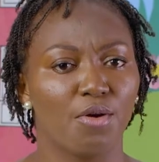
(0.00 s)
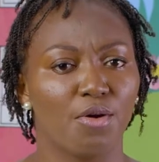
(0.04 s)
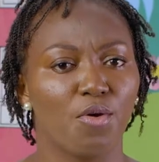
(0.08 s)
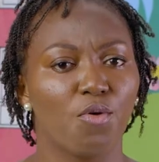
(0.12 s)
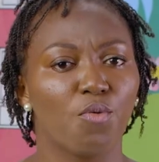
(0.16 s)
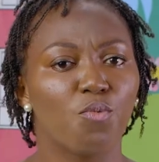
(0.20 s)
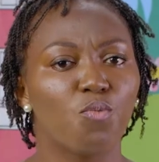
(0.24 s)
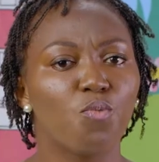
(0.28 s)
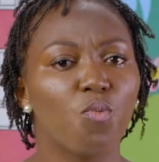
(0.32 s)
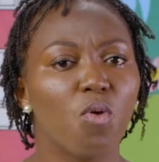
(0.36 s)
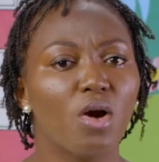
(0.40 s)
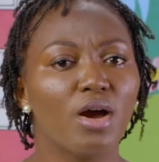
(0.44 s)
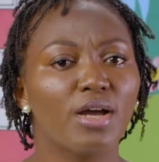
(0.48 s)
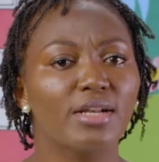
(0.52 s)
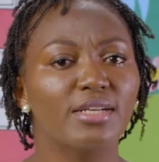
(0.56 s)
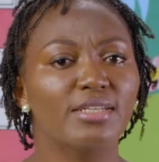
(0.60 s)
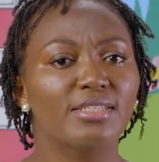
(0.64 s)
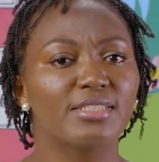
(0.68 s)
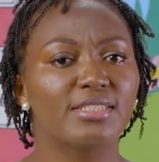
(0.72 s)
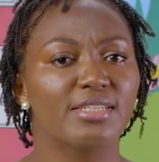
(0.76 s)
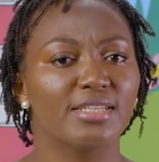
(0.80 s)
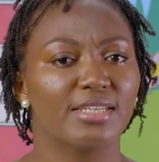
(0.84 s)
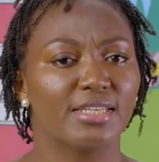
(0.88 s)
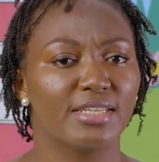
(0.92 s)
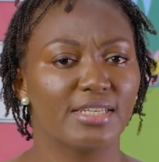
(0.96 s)
what
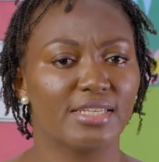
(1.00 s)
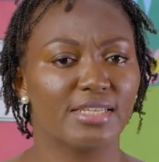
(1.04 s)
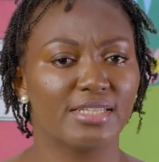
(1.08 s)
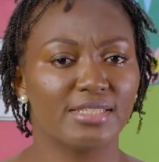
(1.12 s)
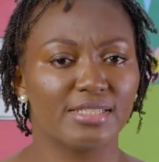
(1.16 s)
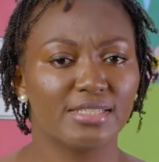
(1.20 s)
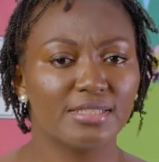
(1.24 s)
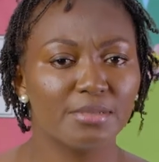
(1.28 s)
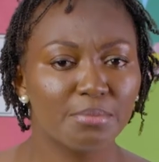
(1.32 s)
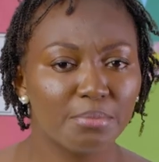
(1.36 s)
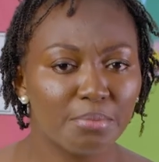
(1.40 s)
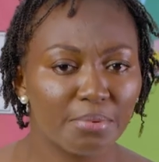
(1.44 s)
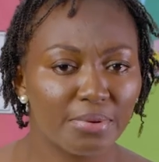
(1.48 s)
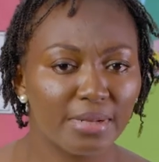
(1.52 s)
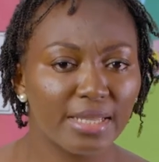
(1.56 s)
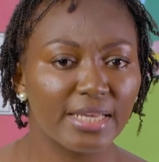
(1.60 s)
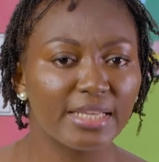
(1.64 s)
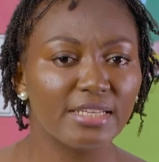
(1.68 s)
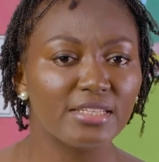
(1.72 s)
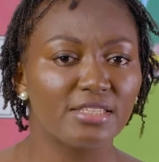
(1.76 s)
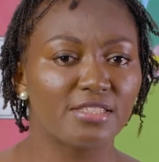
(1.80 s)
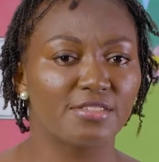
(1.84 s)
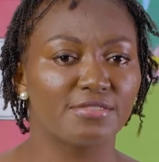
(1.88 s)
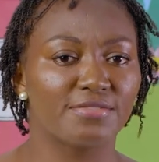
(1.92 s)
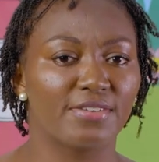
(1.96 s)
is the
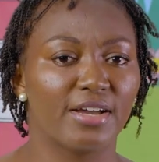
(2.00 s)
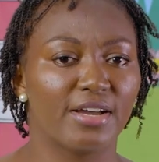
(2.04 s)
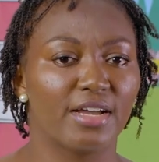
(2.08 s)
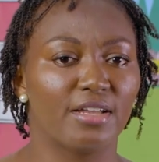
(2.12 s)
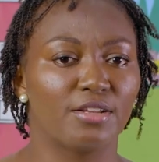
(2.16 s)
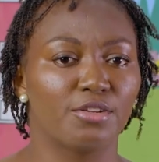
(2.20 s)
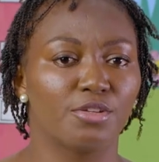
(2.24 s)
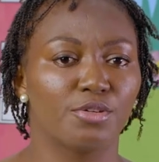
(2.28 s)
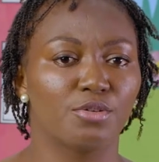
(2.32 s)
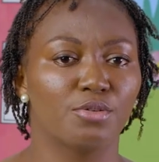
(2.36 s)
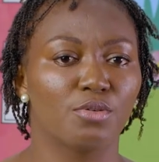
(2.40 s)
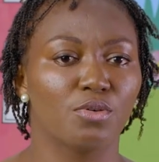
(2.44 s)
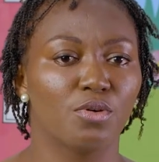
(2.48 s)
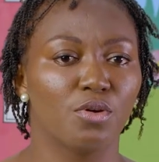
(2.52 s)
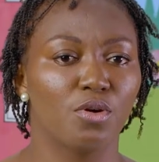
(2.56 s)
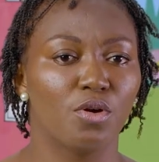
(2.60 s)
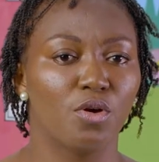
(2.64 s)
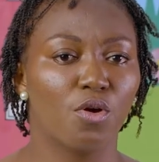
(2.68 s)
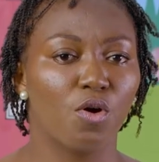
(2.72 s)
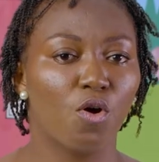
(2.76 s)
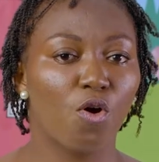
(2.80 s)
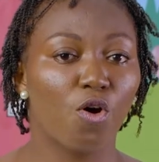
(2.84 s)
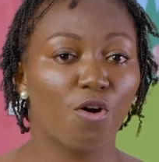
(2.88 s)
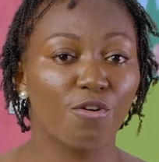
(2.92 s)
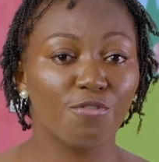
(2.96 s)
place value
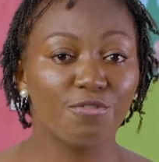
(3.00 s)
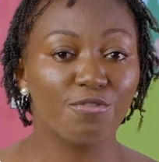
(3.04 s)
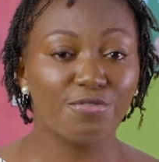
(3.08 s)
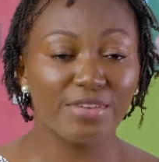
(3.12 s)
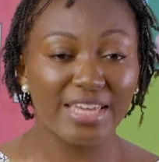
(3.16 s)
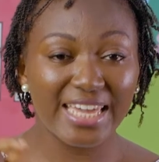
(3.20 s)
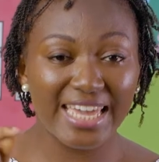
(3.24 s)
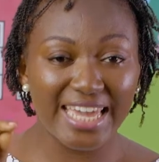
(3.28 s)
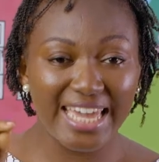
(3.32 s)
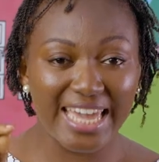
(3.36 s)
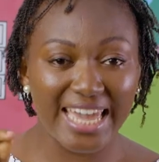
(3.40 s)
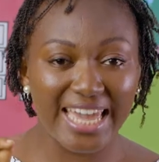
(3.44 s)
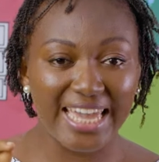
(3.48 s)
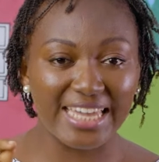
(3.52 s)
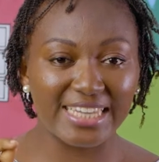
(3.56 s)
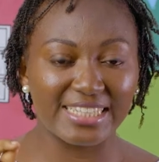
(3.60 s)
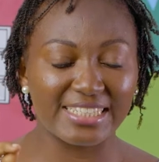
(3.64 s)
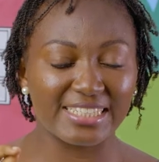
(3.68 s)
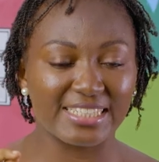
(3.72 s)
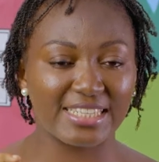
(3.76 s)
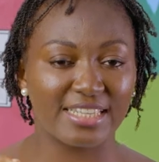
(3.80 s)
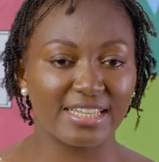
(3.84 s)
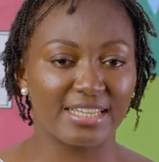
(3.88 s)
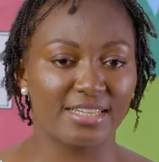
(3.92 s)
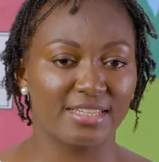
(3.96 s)
of
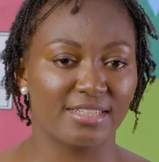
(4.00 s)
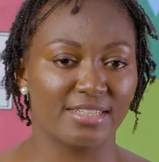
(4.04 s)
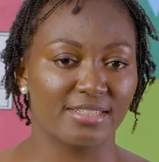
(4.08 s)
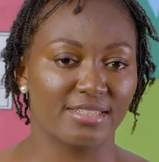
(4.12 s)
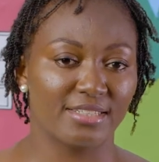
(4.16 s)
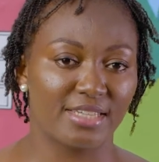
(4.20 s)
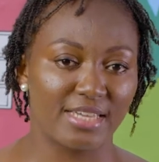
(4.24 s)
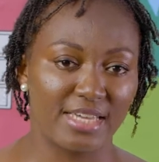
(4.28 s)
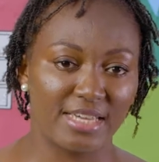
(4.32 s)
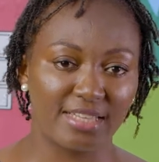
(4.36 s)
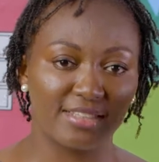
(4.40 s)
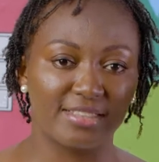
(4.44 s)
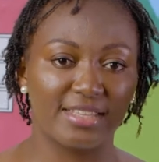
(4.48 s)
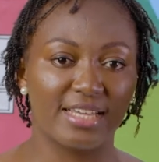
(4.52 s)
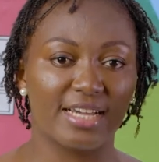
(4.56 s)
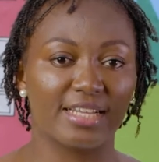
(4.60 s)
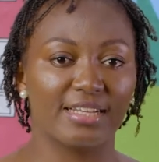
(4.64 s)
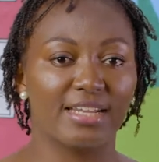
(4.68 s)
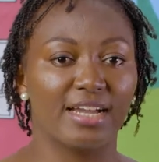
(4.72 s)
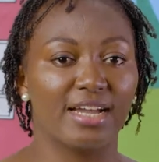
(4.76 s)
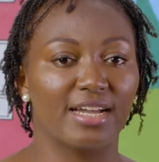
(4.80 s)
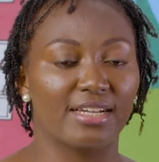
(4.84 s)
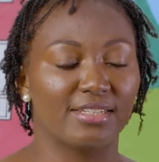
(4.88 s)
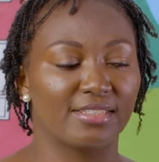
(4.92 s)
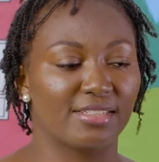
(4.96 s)
8 in
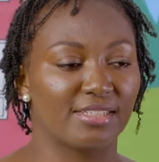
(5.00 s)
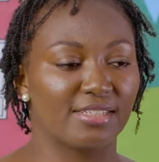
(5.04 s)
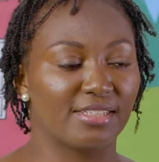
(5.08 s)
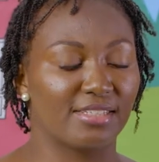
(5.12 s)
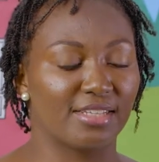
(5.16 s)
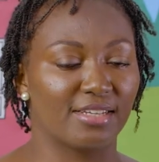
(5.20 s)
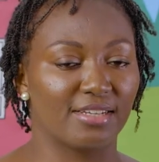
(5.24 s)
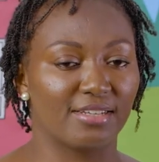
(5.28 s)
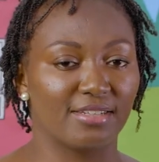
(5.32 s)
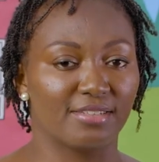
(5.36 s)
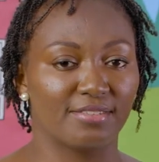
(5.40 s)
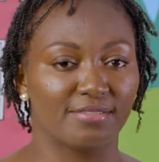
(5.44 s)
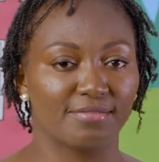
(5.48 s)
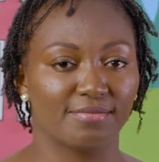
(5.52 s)
that answer?